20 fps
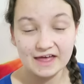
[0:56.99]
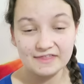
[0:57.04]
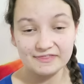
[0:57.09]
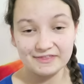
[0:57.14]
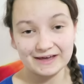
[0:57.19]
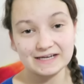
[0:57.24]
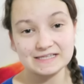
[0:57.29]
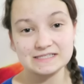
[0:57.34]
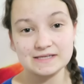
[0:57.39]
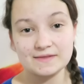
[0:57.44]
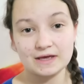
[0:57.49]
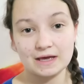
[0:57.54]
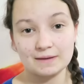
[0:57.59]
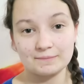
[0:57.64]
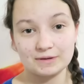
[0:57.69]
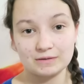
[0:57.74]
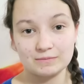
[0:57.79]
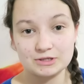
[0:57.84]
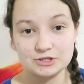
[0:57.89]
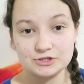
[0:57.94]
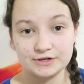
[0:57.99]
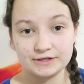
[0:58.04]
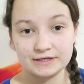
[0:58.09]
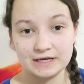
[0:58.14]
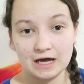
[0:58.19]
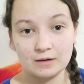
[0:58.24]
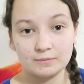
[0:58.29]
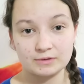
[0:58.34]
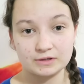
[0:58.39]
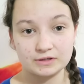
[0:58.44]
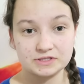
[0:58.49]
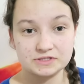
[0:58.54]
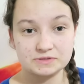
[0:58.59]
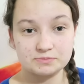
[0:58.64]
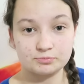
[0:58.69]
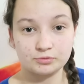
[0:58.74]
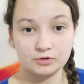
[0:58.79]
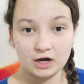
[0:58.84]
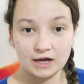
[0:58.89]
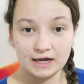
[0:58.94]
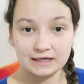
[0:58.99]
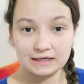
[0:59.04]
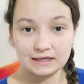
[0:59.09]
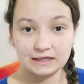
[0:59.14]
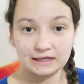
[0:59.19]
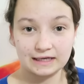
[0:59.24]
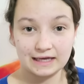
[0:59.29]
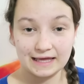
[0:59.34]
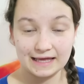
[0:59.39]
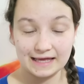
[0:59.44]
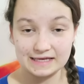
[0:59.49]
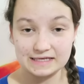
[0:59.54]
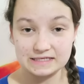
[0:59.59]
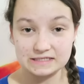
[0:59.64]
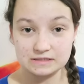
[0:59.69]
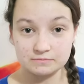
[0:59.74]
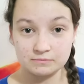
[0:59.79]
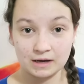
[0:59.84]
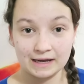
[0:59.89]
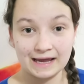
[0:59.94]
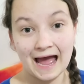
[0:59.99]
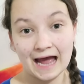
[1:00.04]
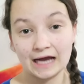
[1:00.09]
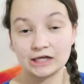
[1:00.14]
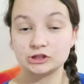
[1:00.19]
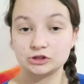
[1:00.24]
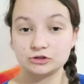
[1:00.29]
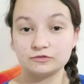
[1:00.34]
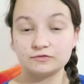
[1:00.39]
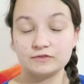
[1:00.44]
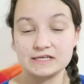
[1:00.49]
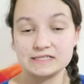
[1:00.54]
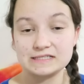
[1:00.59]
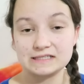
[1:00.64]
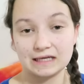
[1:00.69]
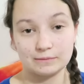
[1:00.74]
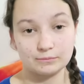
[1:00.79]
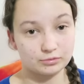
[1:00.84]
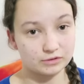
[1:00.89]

That is something I'm going to be doing now because Bryony is my actual first name.